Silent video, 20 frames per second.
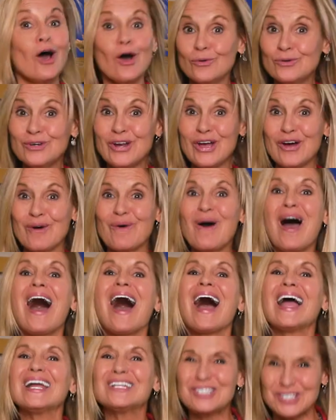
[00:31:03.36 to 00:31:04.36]
oh no,
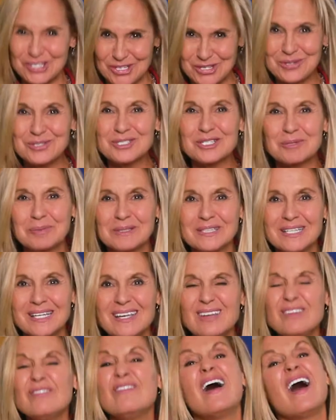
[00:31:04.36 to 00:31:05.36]
I choose to
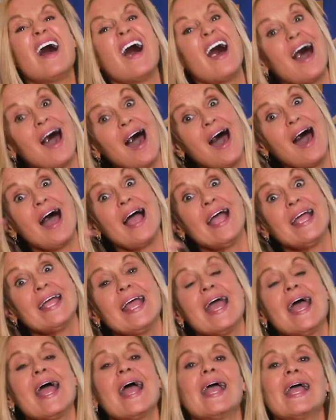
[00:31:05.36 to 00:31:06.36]
believe
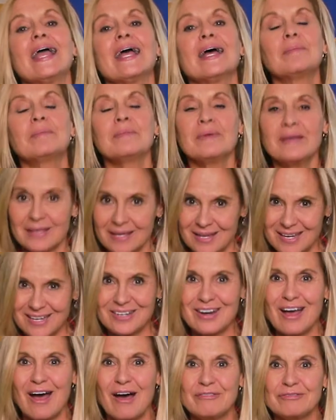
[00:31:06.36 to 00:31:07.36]
I am
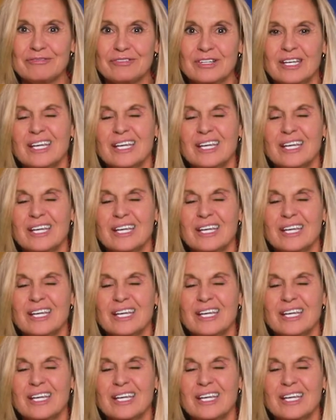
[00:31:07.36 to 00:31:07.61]
enough.